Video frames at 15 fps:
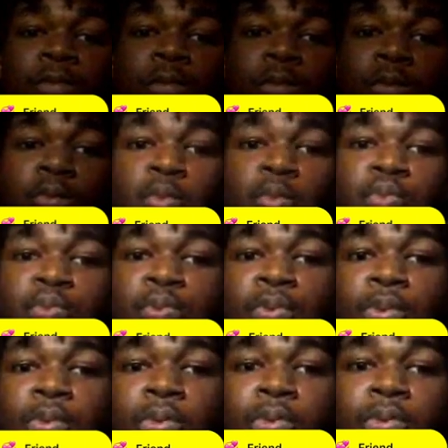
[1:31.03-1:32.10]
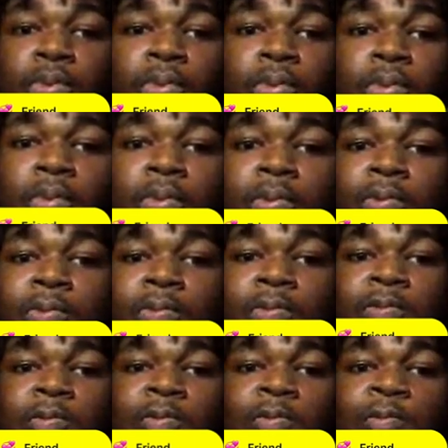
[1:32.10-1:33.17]

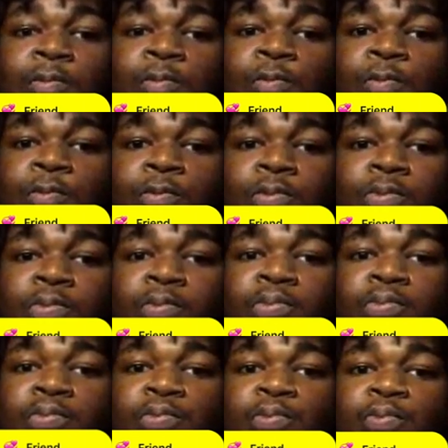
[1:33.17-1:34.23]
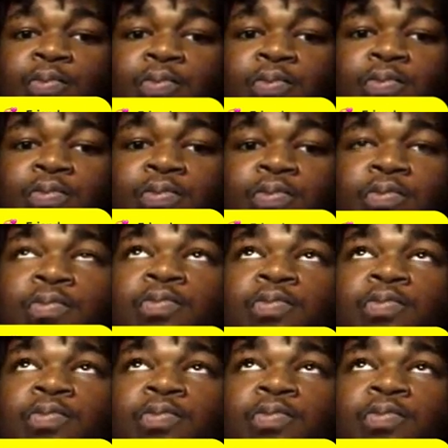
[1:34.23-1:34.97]
(not speaking)